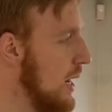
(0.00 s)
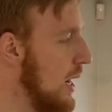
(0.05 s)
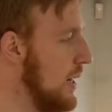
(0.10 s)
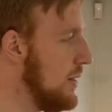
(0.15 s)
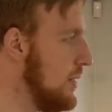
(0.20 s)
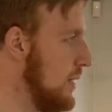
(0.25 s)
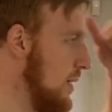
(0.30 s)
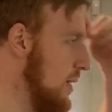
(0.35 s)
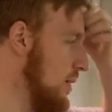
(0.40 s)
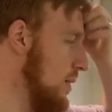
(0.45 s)
I
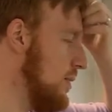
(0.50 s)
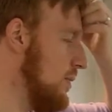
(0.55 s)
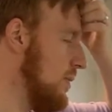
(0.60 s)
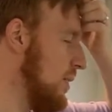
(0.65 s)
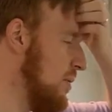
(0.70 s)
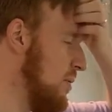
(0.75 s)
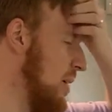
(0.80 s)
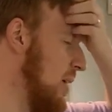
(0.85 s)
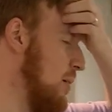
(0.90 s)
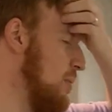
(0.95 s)
think of,
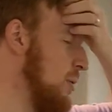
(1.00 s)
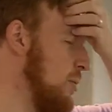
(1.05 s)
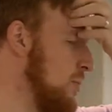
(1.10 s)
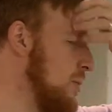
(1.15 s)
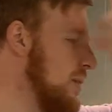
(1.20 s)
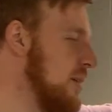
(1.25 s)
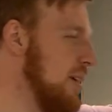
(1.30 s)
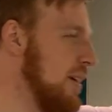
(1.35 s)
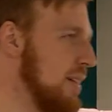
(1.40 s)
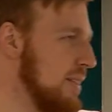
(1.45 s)
again, I've been
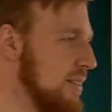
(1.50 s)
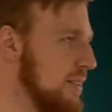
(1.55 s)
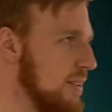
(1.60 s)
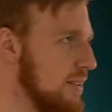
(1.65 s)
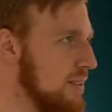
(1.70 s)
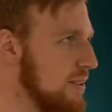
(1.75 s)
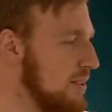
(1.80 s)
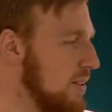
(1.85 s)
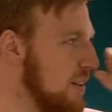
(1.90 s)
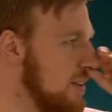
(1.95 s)
reading
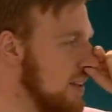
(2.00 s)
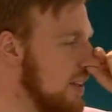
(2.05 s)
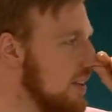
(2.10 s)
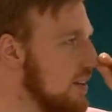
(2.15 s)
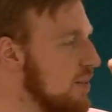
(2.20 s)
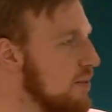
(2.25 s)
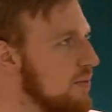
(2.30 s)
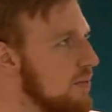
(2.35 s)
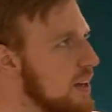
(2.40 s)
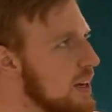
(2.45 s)
Exodus. So I think
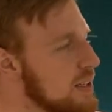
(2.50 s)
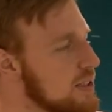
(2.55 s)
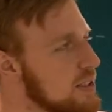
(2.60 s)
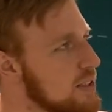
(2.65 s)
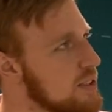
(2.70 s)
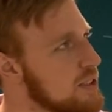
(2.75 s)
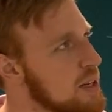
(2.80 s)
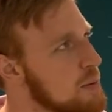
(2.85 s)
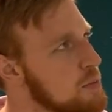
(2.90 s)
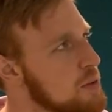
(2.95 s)
of
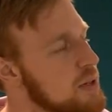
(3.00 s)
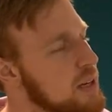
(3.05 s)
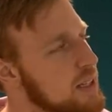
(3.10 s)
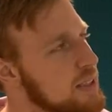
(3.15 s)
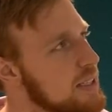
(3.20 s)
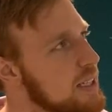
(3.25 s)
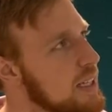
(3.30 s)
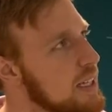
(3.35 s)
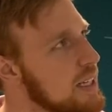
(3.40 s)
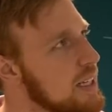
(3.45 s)
Exodus chapter
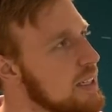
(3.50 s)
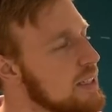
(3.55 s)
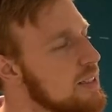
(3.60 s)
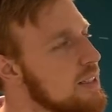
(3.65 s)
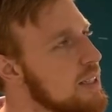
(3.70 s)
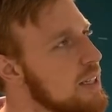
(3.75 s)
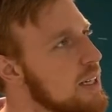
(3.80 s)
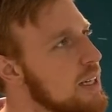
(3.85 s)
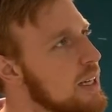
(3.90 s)
19,